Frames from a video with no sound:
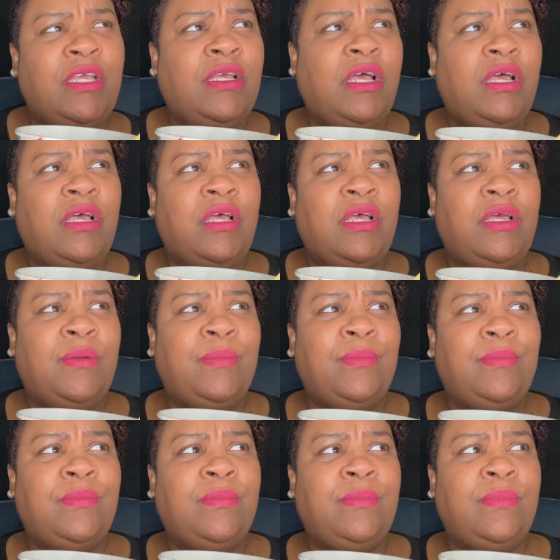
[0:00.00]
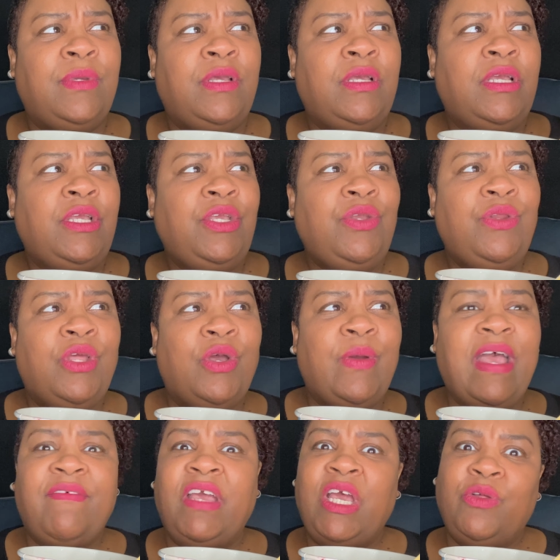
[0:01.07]
um, you know,
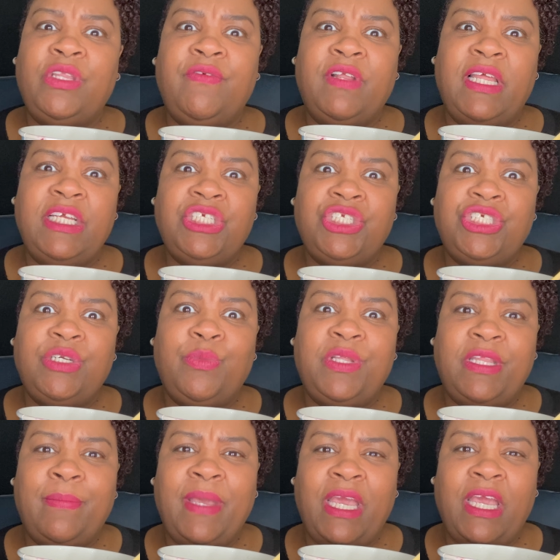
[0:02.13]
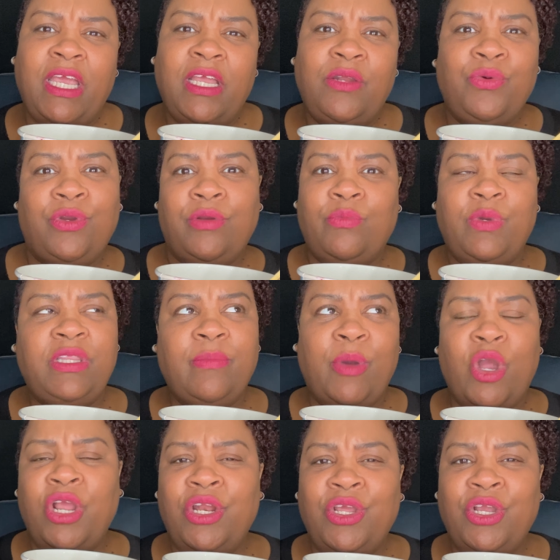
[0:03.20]
have a healthy relationship with a man or with a
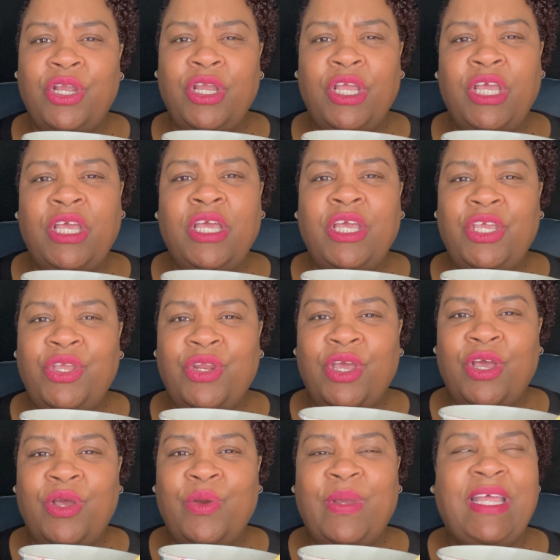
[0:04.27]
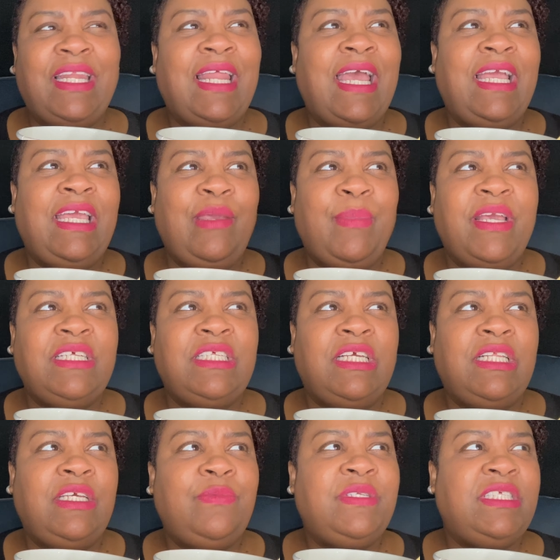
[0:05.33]
partner, you know, and like he
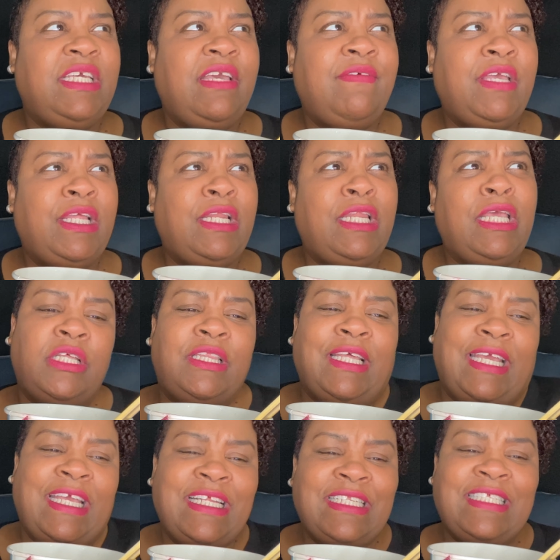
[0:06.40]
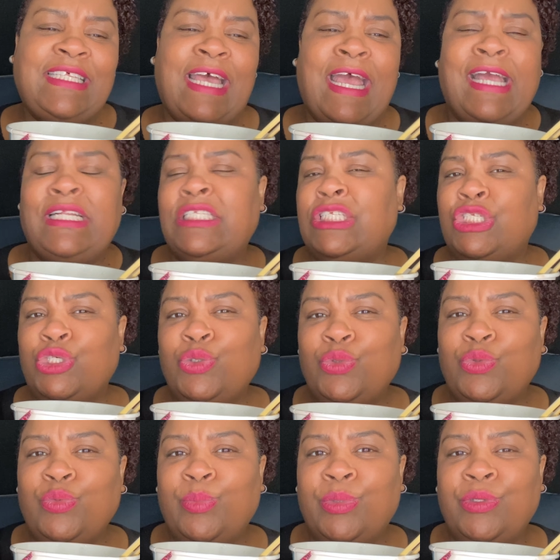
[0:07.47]
basically was given the inside
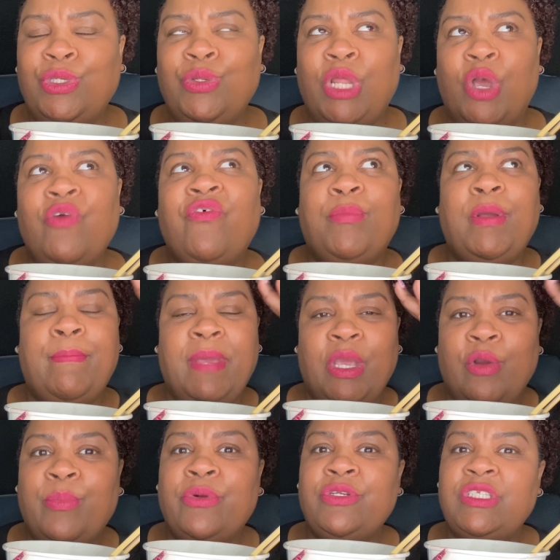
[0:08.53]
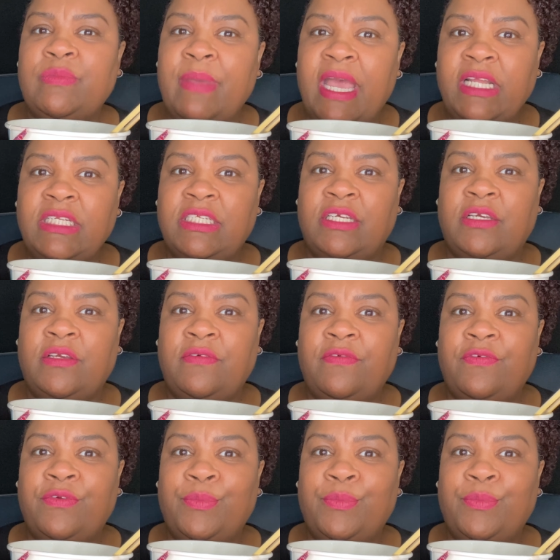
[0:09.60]
scoop, you know, from a male perspective.